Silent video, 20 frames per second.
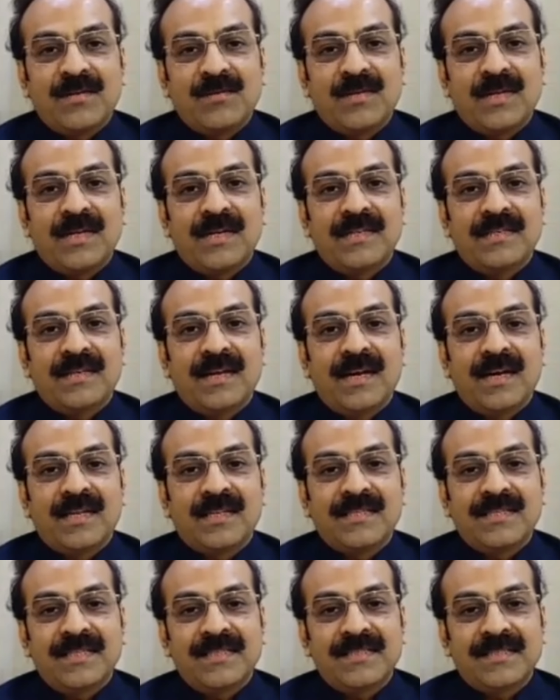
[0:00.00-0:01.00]
and the
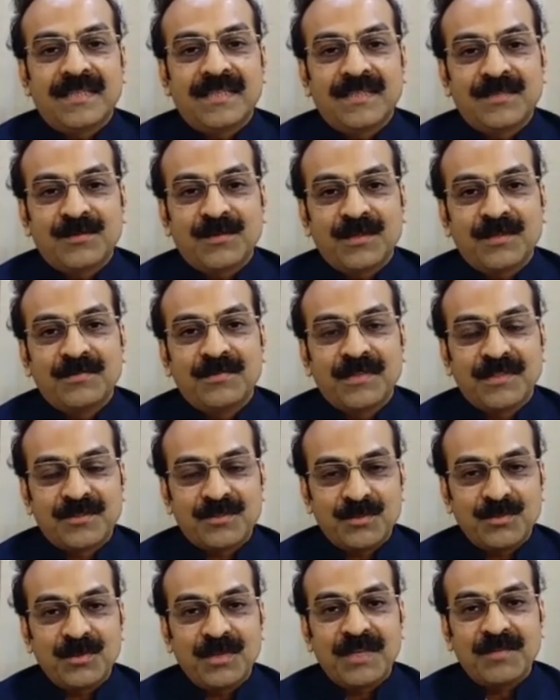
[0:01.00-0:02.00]
RJ stands for the first two
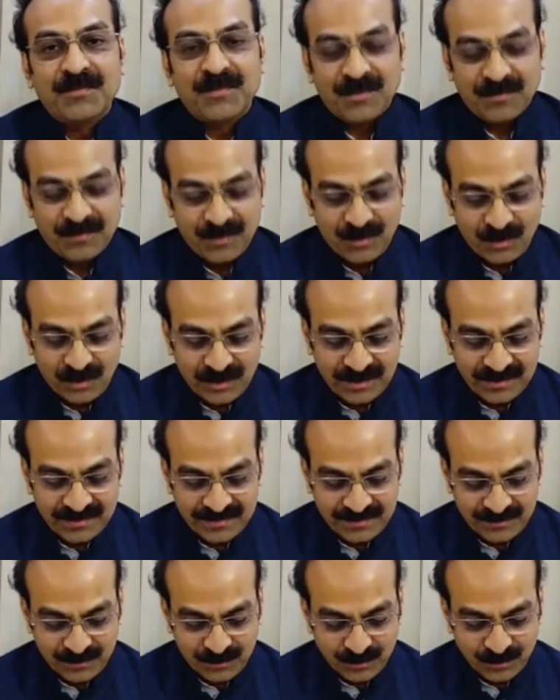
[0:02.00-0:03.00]
names of the royals
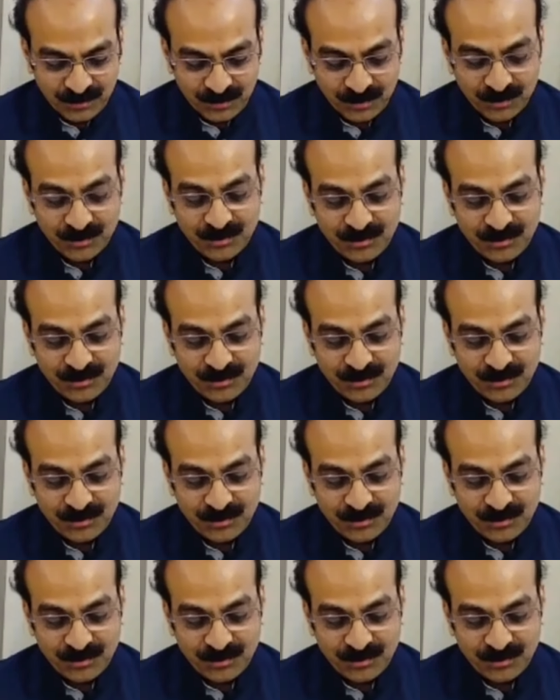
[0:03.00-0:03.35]
who used to.